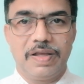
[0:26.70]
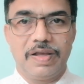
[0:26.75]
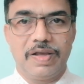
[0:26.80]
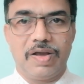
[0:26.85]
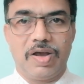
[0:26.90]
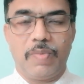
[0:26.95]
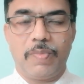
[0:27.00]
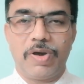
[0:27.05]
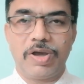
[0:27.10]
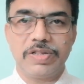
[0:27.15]

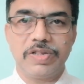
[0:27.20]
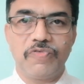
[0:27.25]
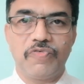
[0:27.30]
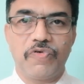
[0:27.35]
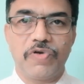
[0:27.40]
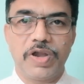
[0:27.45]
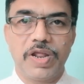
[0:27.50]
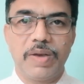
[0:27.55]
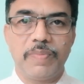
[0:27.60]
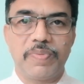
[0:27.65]
Among the
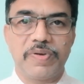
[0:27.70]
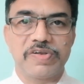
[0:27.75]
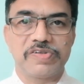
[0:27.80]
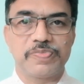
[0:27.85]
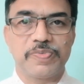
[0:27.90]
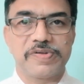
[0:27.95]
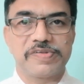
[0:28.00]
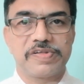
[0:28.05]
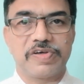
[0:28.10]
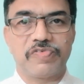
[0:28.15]
14
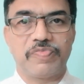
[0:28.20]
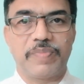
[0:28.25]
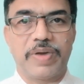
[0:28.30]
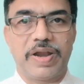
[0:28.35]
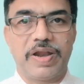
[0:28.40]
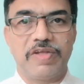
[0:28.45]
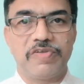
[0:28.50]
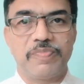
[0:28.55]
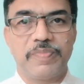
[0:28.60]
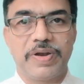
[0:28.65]
principles of
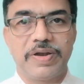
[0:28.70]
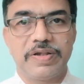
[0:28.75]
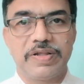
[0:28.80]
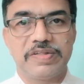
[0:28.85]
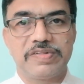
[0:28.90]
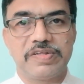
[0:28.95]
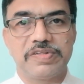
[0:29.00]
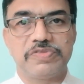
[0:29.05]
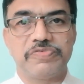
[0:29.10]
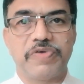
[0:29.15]
management,
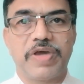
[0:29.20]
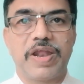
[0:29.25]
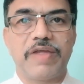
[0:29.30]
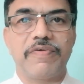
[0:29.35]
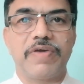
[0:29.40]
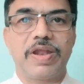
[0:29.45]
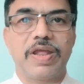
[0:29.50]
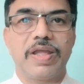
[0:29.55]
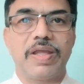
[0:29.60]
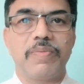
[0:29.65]
this is
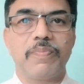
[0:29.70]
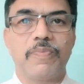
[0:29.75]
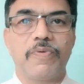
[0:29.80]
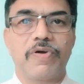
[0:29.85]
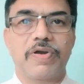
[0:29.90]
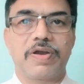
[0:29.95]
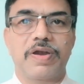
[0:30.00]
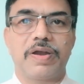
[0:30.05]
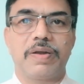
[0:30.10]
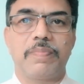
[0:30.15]
very
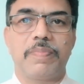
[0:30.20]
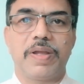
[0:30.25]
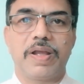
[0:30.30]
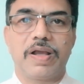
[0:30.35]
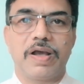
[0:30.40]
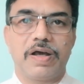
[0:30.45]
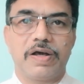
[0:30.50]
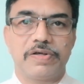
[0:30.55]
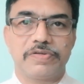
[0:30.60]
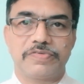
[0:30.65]
important
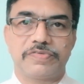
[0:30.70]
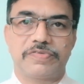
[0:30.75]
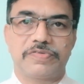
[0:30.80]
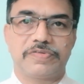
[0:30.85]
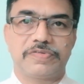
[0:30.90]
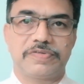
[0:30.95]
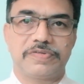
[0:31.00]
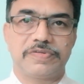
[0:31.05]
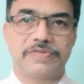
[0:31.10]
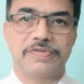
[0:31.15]

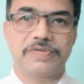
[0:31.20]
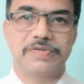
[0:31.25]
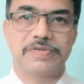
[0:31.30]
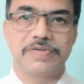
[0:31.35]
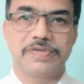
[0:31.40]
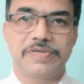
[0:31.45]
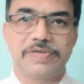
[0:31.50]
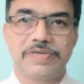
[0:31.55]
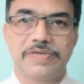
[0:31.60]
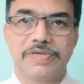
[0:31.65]
because
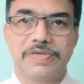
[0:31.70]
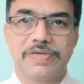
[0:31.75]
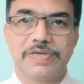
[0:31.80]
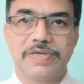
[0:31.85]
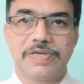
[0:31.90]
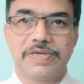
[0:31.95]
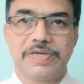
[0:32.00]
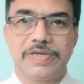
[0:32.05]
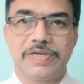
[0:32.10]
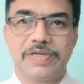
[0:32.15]

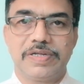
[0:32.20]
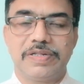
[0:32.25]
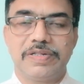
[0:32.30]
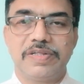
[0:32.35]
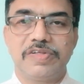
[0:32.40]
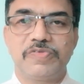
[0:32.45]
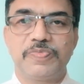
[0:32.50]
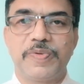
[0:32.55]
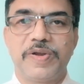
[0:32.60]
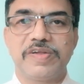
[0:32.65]

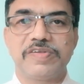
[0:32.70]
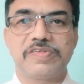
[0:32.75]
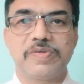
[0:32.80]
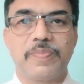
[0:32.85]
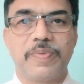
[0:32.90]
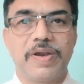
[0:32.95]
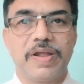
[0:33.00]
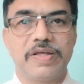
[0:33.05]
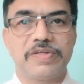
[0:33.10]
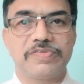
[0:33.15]
this
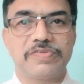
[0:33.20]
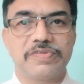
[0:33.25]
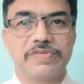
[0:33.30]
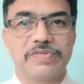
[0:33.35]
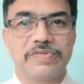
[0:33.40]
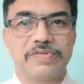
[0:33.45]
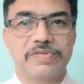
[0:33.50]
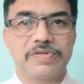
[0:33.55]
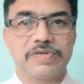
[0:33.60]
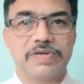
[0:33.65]
principle
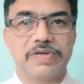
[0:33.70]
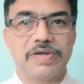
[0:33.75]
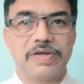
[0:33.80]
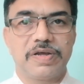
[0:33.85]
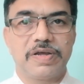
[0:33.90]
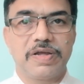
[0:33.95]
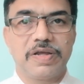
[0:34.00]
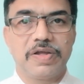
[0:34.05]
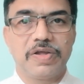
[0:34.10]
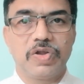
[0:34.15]
is
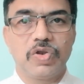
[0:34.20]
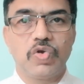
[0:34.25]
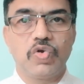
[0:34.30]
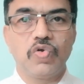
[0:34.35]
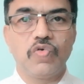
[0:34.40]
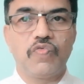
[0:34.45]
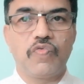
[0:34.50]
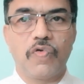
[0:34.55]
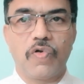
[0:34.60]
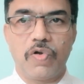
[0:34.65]

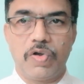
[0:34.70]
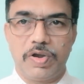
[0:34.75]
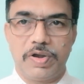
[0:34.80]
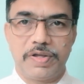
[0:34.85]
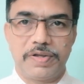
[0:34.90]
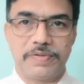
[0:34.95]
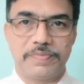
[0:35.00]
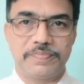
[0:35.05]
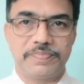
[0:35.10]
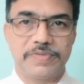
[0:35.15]
twofold,
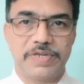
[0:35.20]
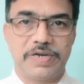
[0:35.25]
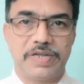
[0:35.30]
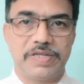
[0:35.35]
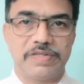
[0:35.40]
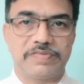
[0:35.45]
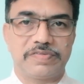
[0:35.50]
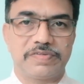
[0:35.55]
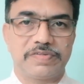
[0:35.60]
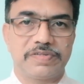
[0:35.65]
that
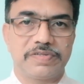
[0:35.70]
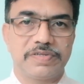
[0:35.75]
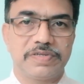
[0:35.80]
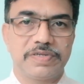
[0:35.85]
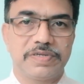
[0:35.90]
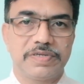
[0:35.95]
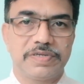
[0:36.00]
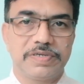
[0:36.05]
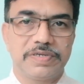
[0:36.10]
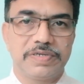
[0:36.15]
is
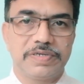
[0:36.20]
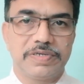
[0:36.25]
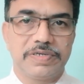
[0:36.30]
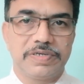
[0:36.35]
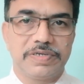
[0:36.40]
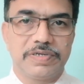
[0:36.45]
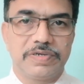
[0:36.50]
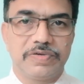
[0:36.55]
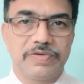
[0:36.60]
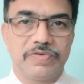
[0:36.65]

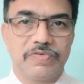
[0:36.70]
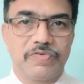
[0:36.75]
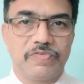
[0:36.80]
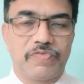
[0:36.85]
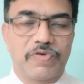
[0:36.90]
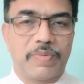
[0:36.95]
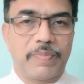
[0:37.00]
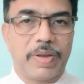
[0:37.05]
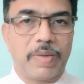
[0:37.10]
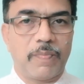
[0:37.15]

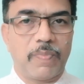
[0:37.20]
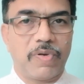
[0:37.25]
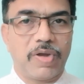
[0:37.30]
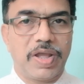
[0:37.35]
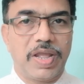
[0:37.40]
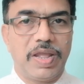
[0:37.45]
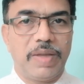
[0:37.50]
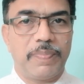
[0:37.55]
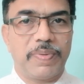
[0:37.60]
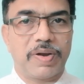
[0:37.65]
from
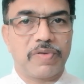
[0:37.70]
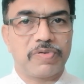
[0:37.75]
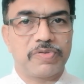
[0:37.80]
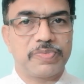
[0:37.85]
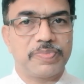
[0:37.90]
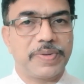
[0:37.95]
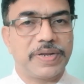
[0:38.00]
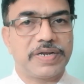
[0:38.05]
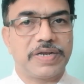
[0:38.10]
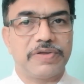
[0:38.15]
employee
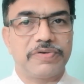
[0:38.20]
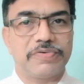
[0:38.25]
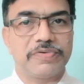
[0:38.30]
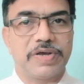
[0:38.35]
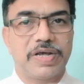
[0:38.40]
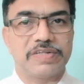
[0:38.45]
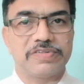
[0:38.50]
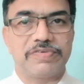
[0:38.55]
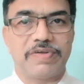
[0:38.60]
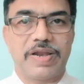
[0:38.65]
perspective
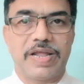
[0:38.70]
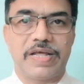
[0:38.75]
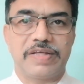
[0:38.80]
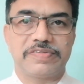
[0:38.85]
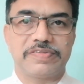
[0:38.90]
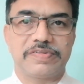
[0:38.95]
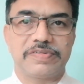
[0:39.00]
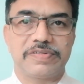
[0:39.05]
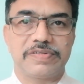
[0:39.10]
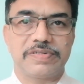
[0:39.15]
as well
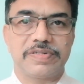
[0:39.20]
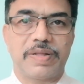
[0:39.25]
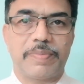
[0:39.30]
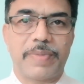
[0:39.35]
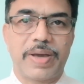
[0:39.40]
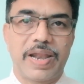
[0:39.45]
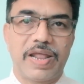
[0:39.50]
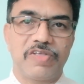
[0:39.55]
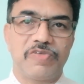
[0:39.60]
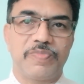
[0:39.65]
as the
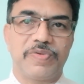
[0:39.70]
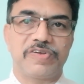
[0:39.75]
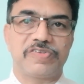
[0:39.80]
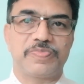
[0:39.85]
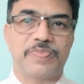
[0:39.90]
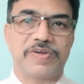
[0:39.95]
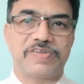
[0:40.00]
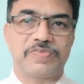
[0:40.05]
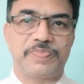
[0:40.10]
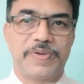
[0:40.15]
management's
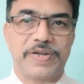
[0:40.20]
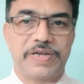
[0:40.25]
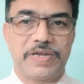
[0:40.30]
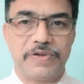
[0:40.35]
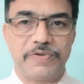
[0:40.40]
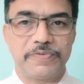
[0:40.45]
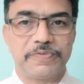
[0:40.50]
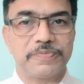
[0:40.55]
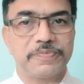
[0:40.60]
perspective.